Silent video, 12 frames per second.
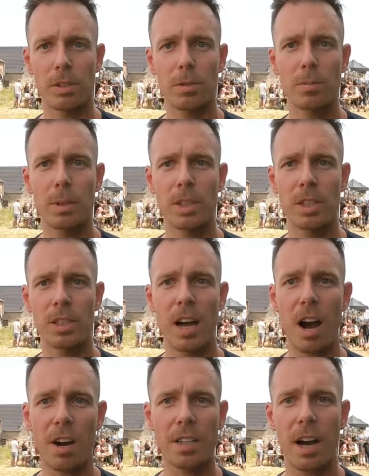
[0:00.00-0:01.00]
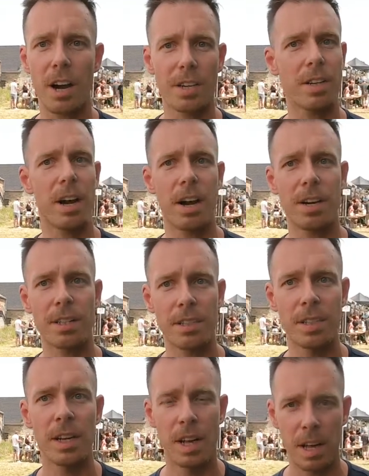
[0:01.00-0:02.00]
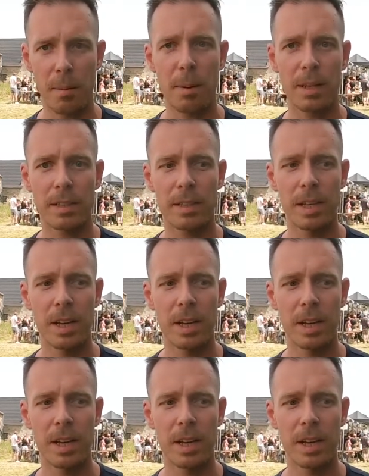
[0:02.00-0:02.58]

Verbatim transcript: shouldn't be just art art art but